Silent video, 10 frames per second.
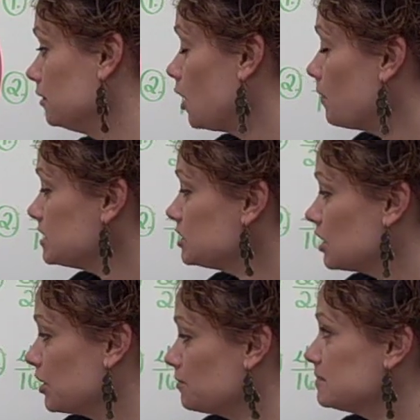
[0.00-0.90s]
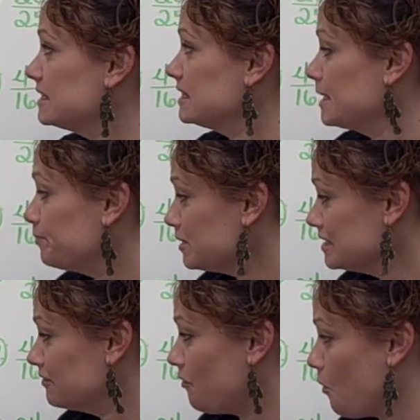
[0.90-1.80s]
lowest term,
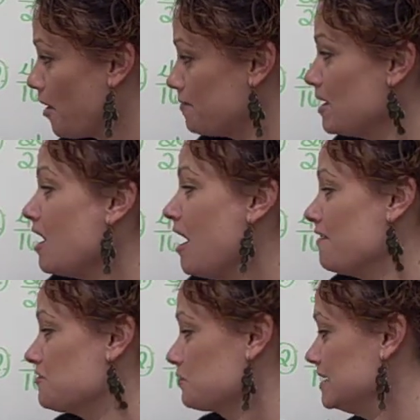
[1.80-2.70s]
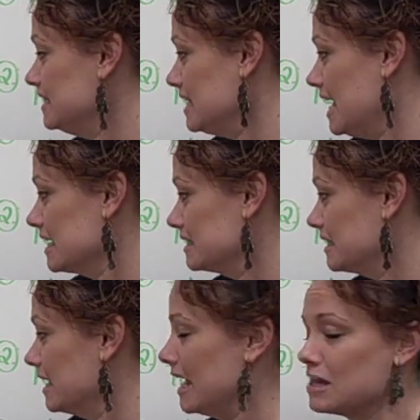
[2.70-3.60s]
simplest form of 3 sixths
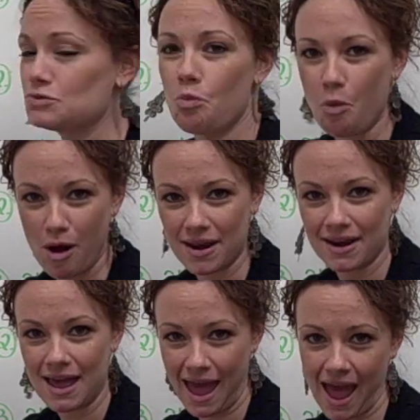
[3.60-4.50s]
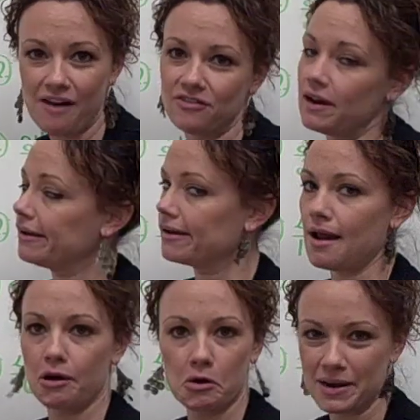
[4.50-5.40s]
is 1 half, and I
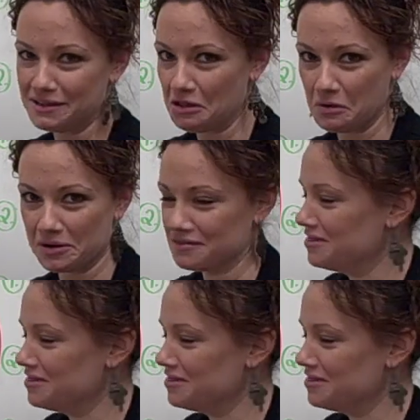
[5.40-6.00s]
cannot go any lower